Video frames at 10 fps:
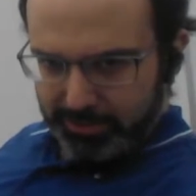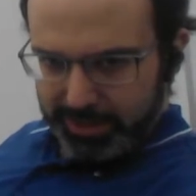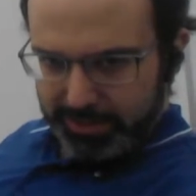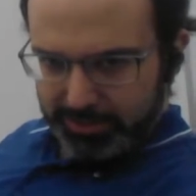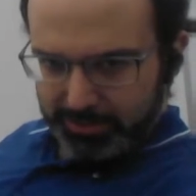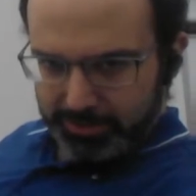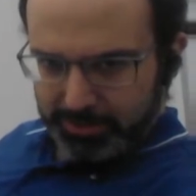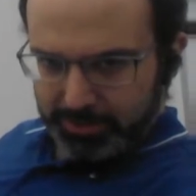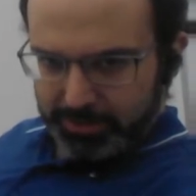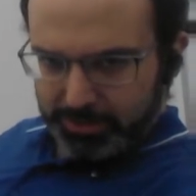it is.
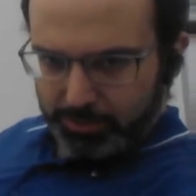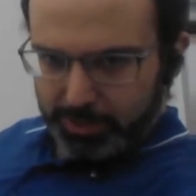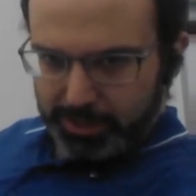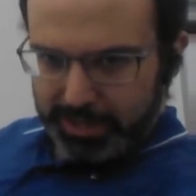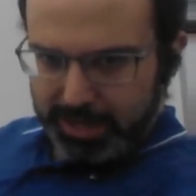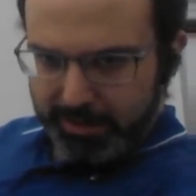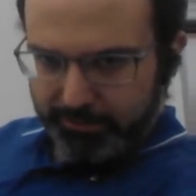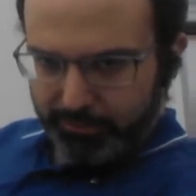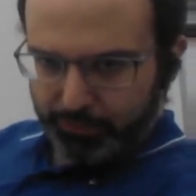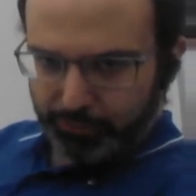We're going to
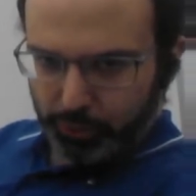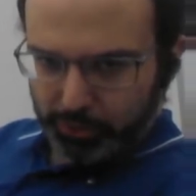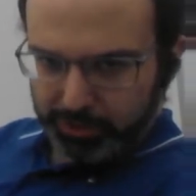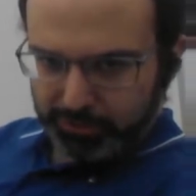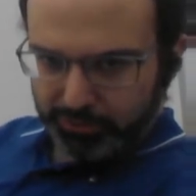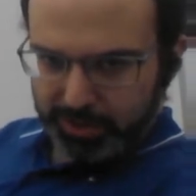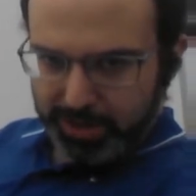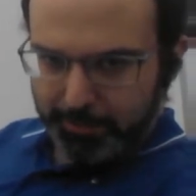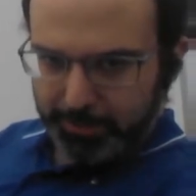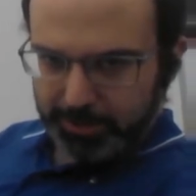have 4 different
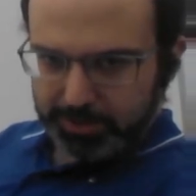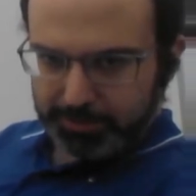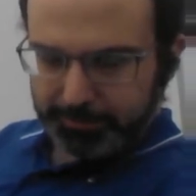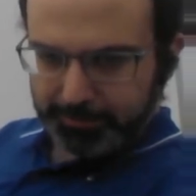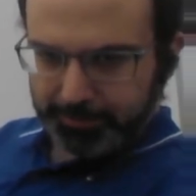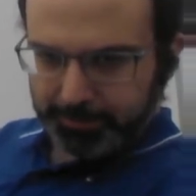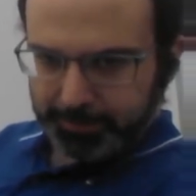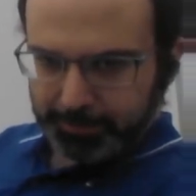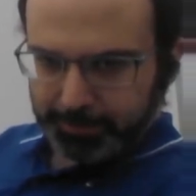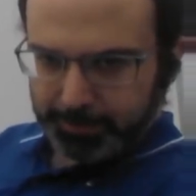numbers
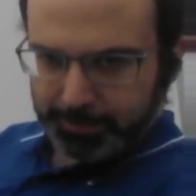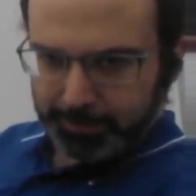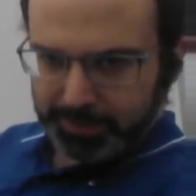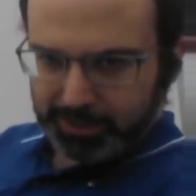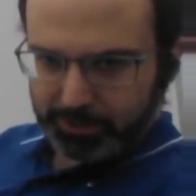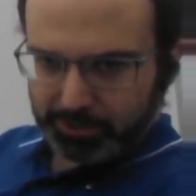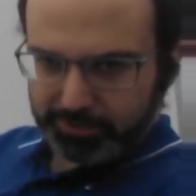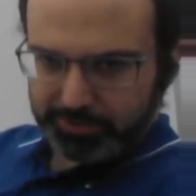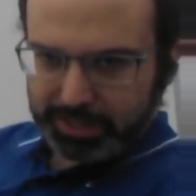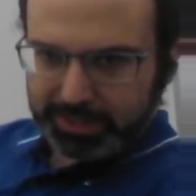in order to
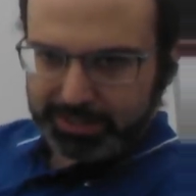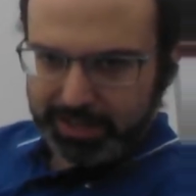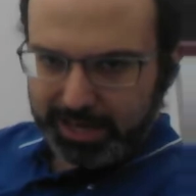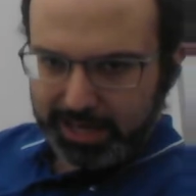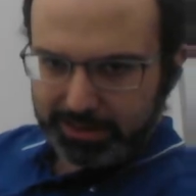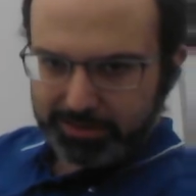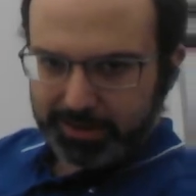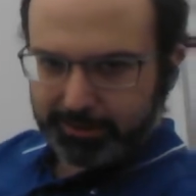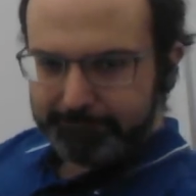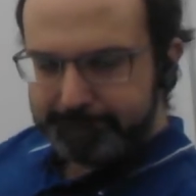find this A
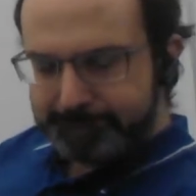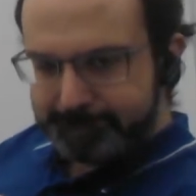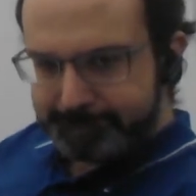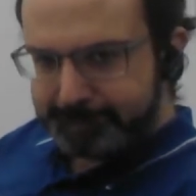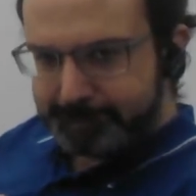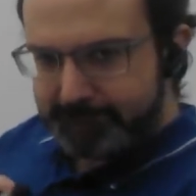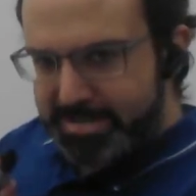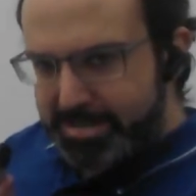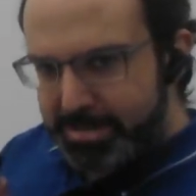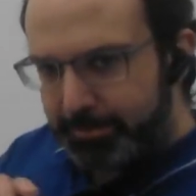thing.
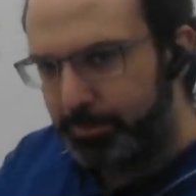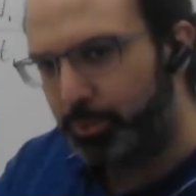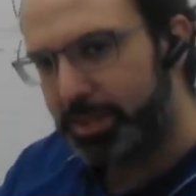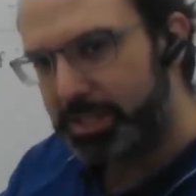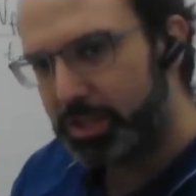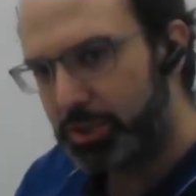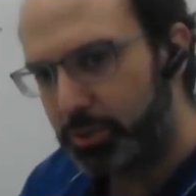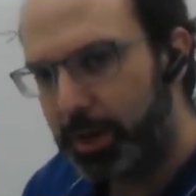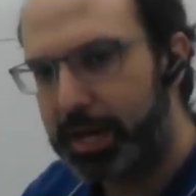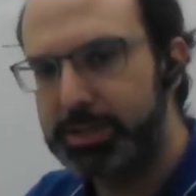But what does it
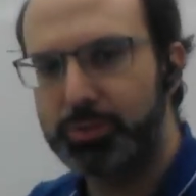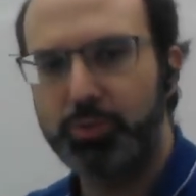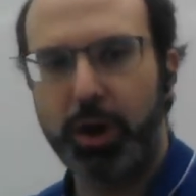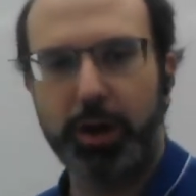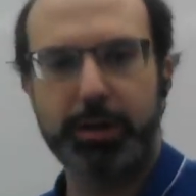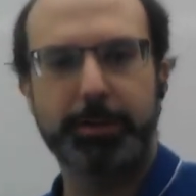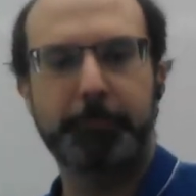do? How does it work?